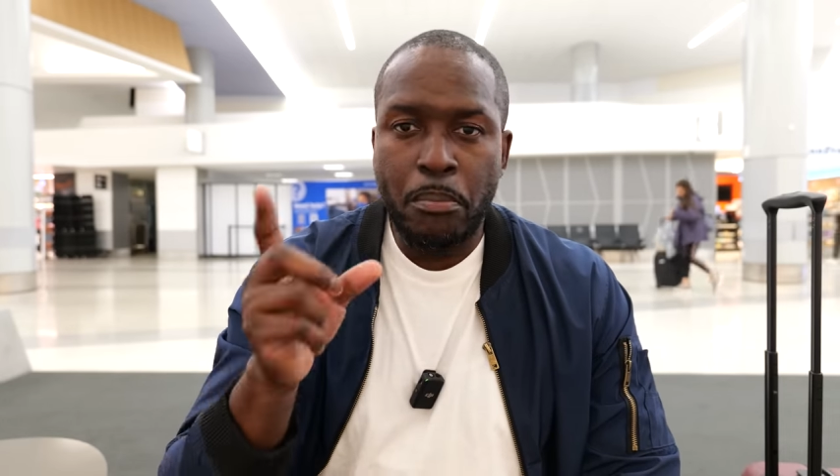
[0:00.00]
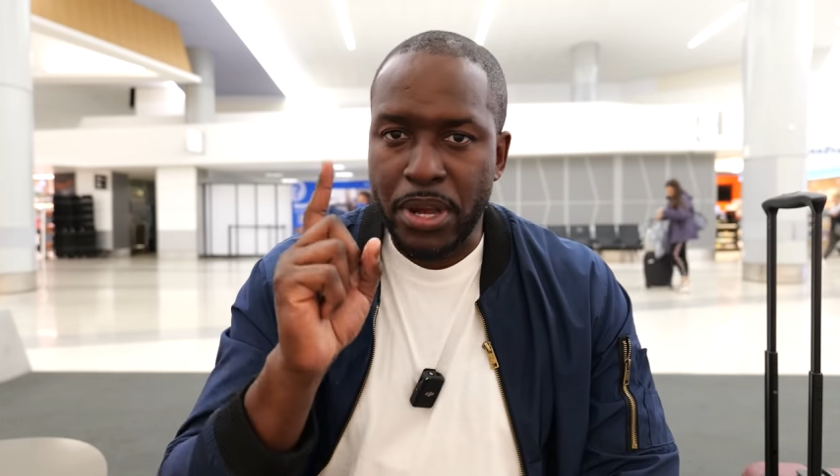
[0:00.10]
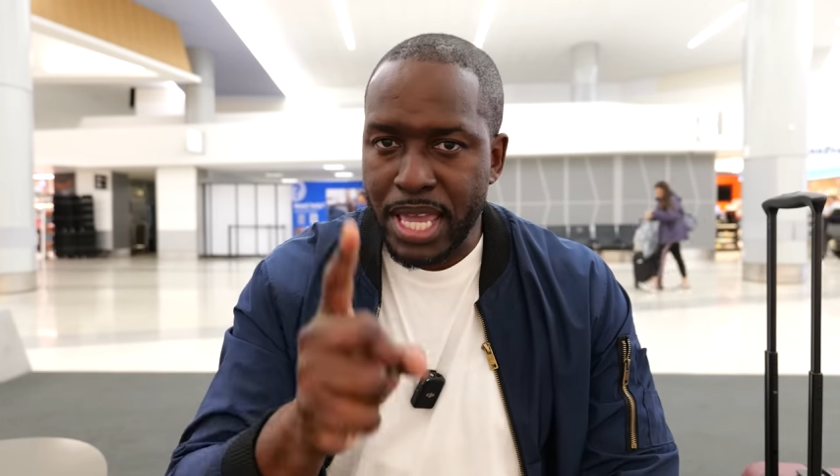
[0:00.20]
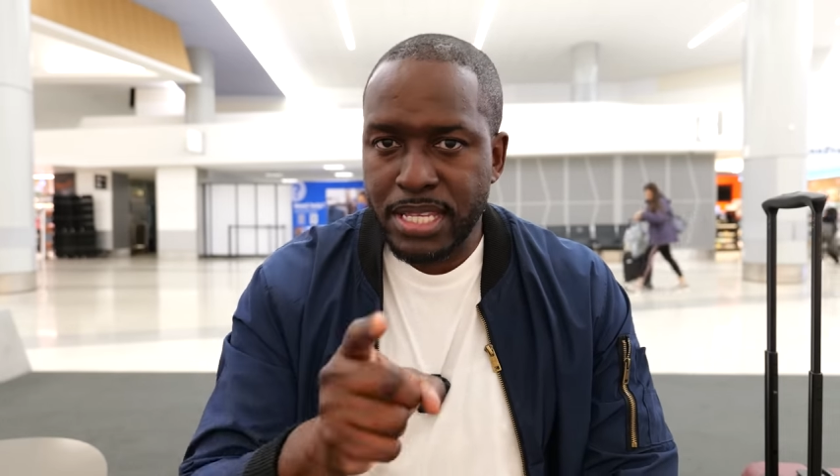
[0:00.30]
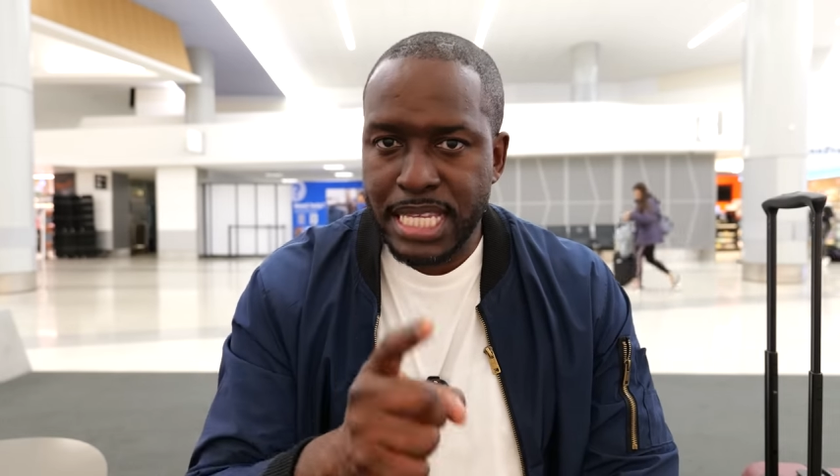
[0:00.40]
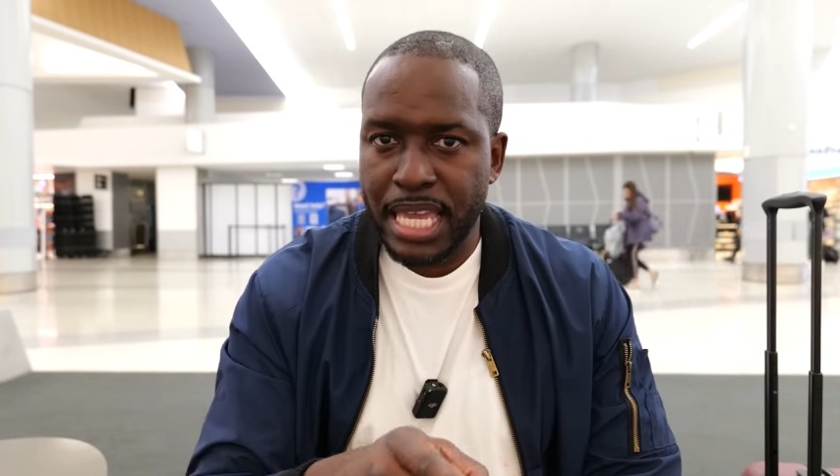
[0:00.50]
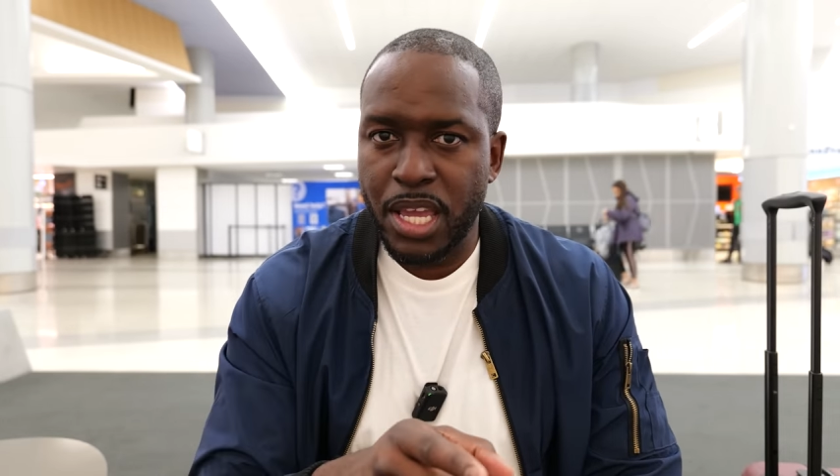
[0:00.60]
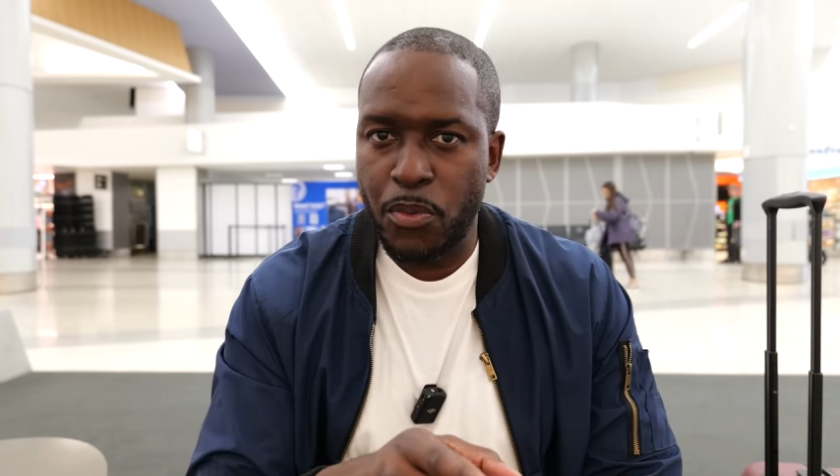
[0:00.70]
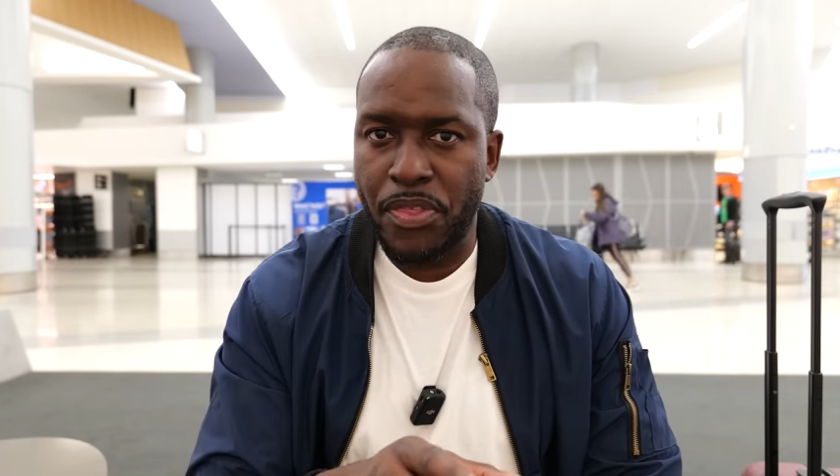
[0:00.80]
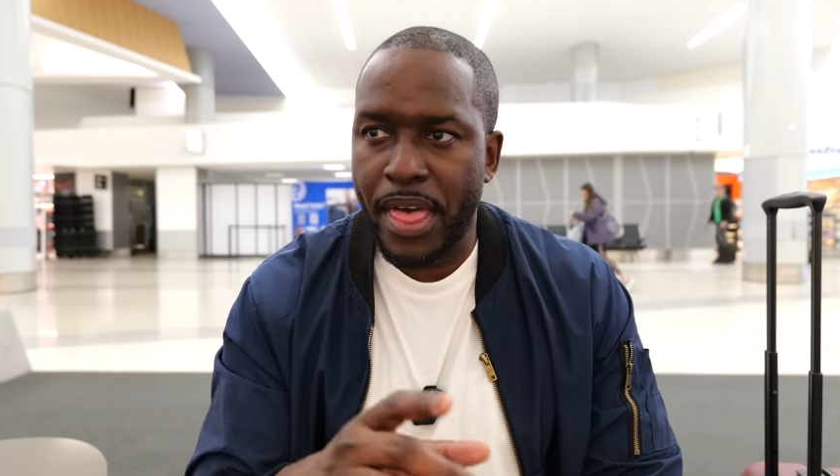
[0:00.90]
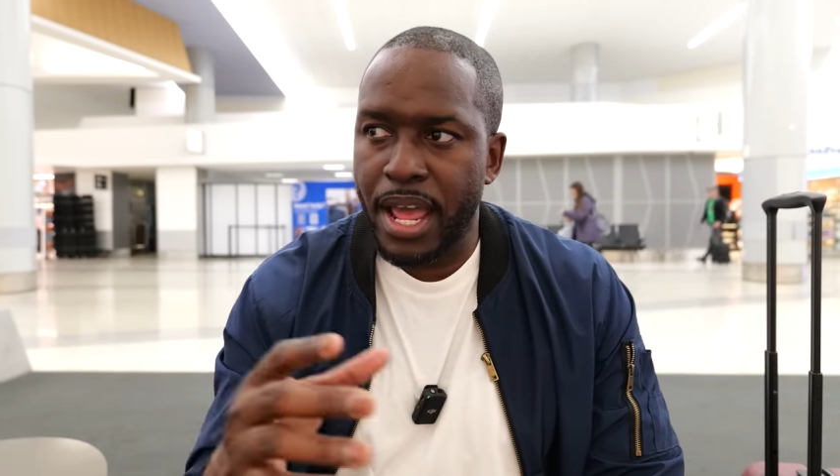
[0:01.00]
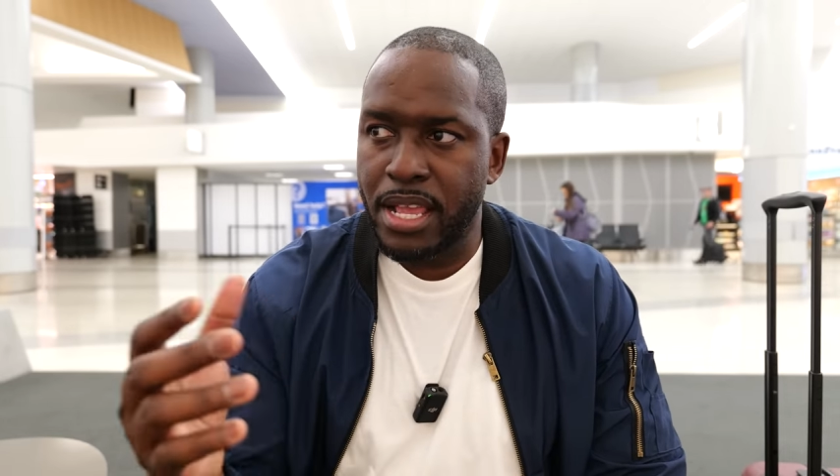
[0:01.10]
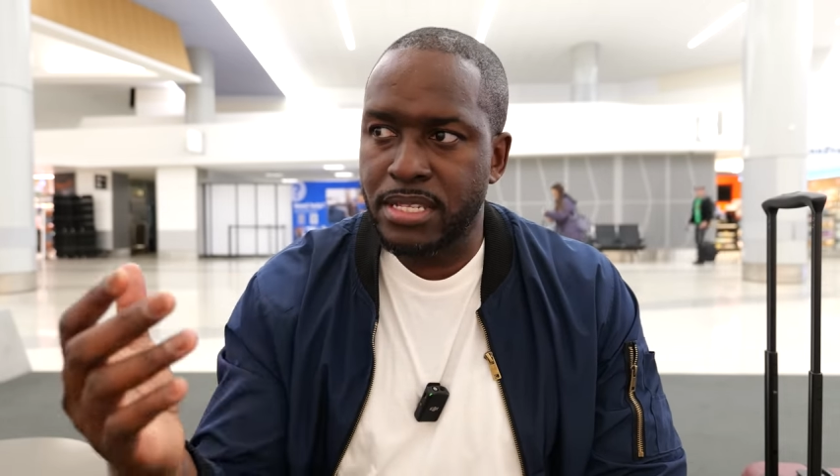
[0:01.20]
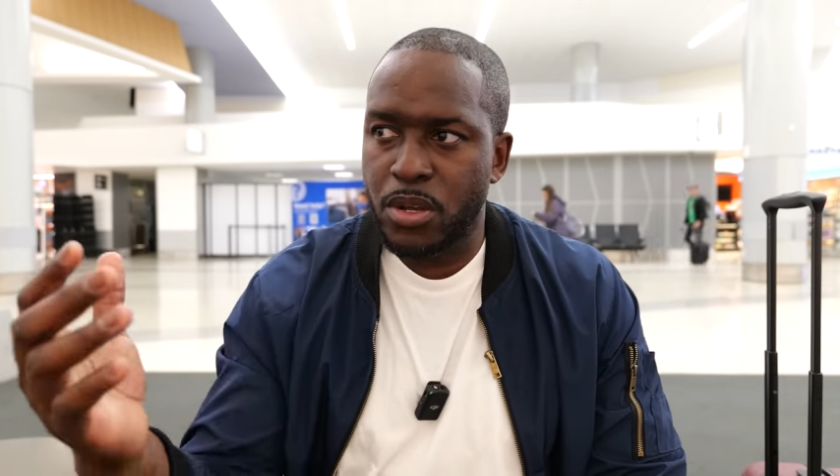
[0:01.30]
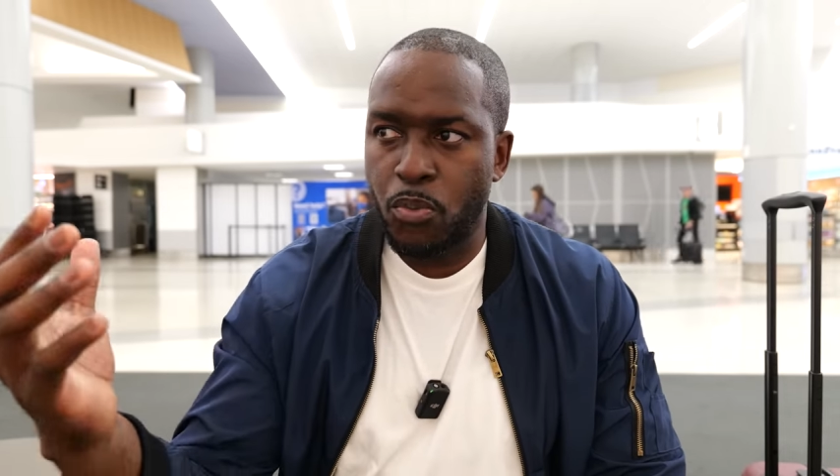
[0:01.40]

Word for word: But here's the kicker with that is